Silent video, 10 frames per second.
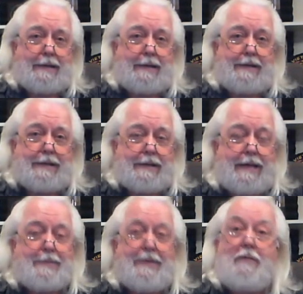
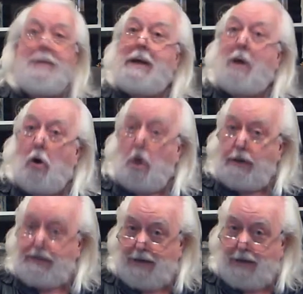and this keeps
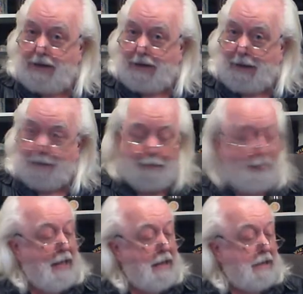everybody on
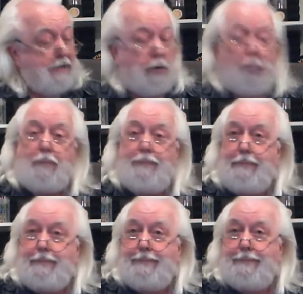time.
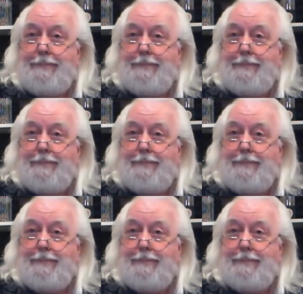So,